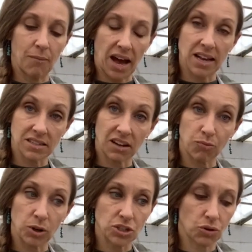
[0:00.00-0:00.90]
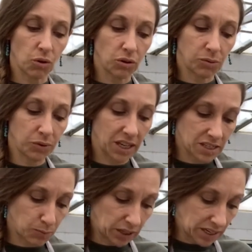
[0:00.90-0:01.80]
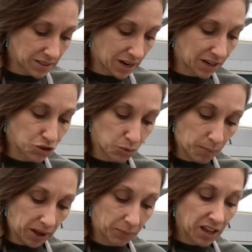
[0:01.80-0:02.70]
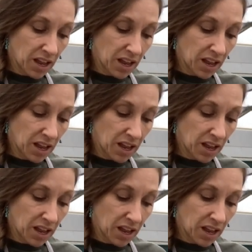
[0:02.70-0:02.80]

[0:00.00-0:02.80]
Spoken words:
Has enough moisture to hold in place, but is not dripping.